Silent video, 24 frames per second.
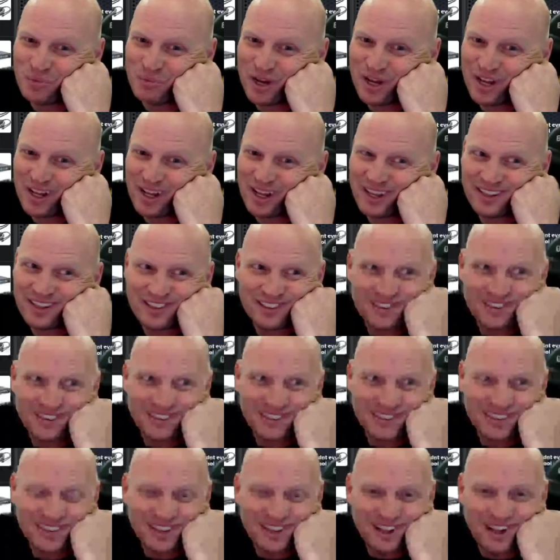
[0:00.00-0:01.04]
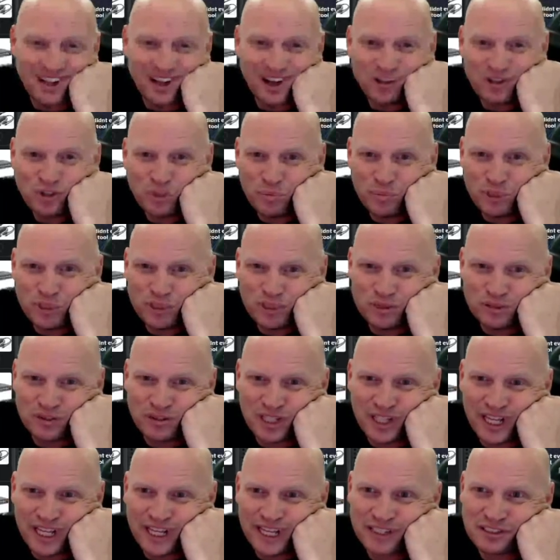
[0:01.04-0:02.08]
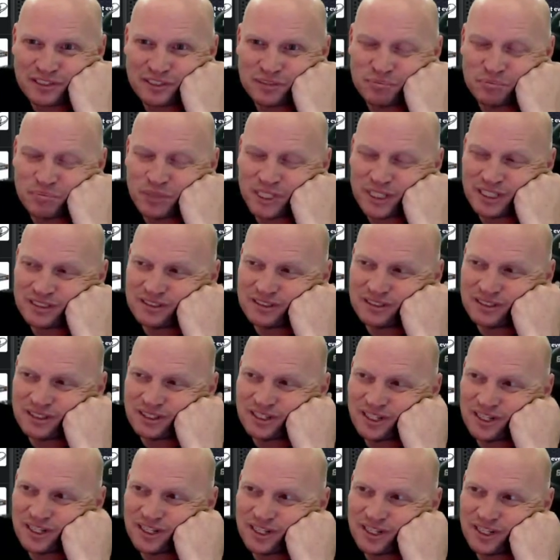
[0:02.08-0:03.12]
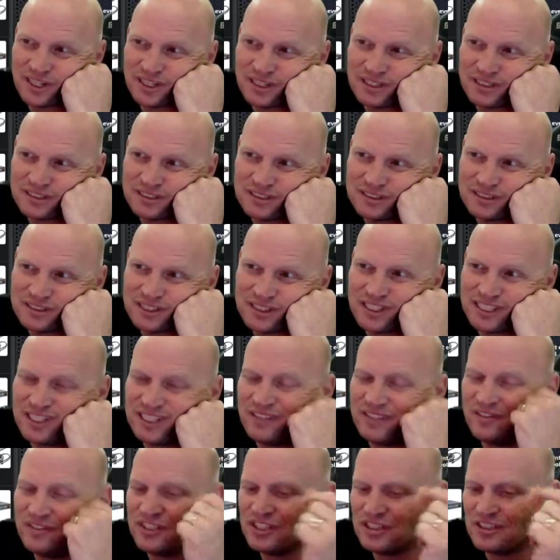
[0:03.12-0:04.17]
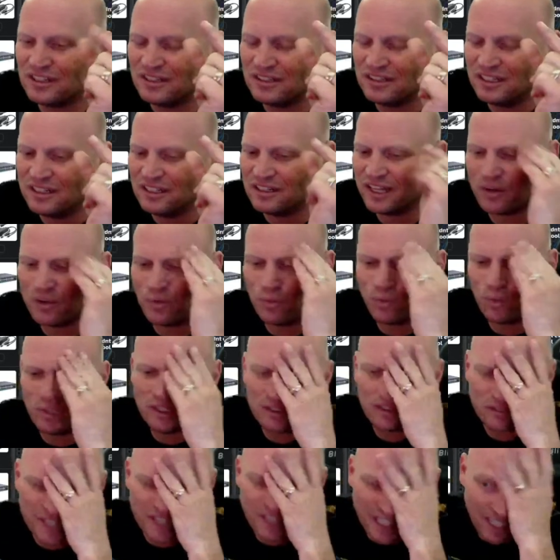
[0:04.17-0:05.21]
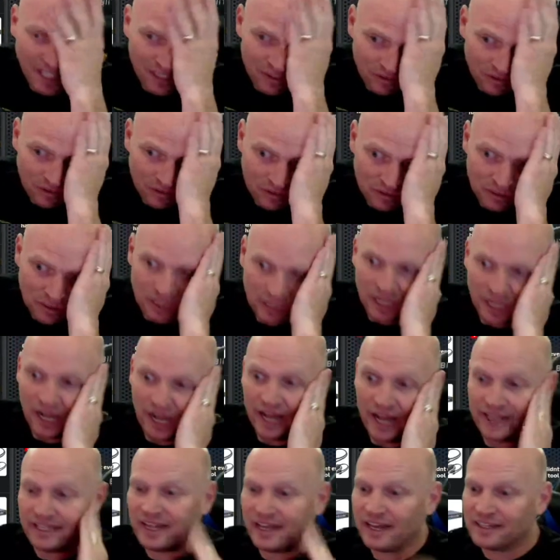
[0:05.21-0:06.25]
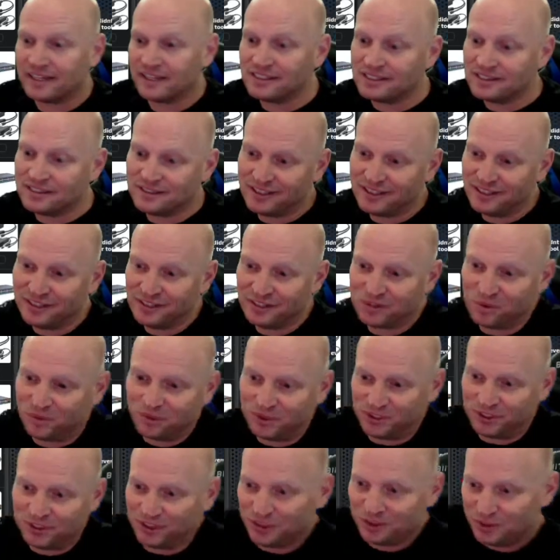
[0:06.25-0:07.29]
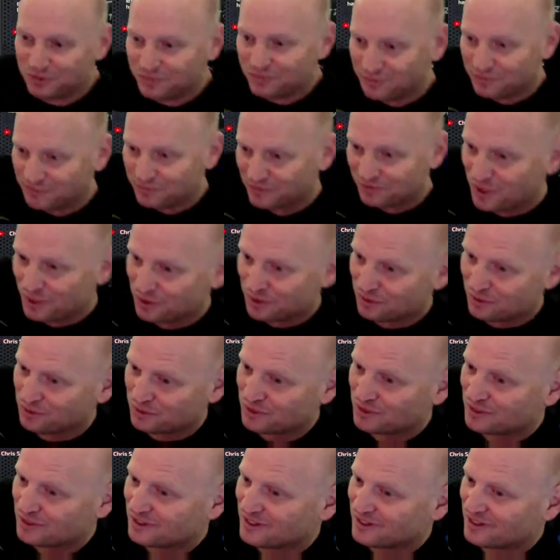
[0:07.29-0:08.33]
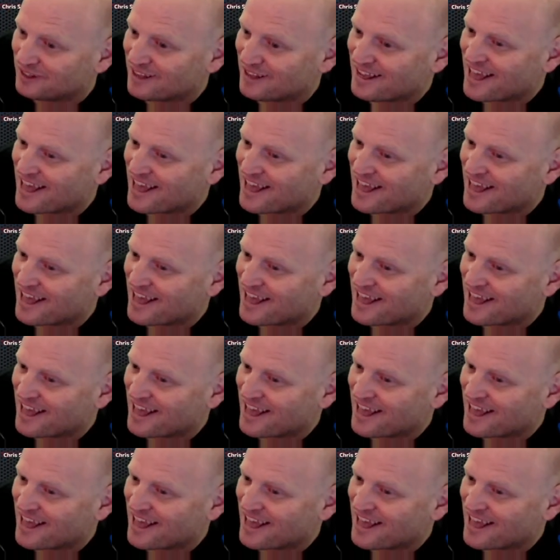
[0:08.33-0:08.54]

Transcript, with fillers: Oh my. I was hoping to do lights, but uh, even just a little, like one little candle. I guess here's what we'll do, dudes.